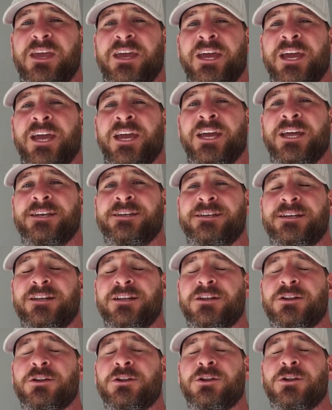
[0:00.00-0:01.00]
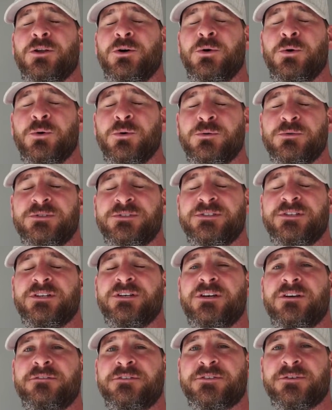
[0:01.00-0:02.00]
and loads
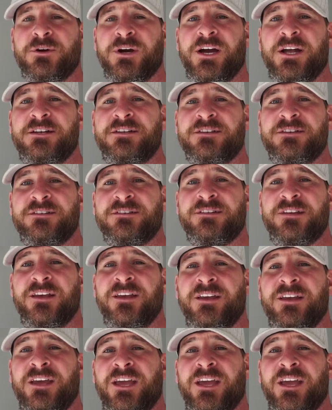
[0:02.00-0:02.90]
of scratches,